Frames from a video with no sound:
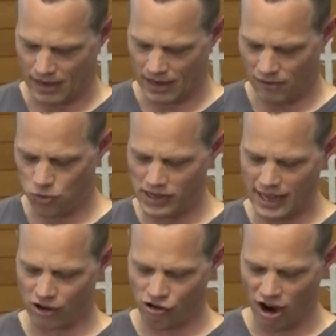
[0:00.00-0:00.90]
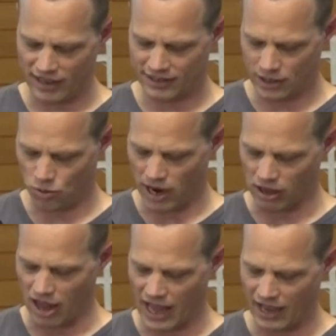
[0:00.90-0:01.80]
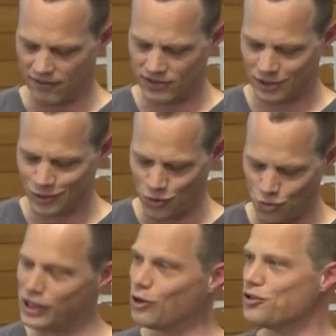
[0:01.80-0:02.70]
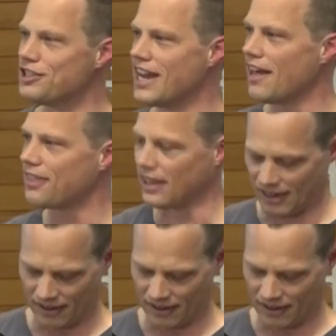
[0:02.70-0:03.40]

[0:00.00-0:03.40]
if we let Christ into our lives, we lose nothing,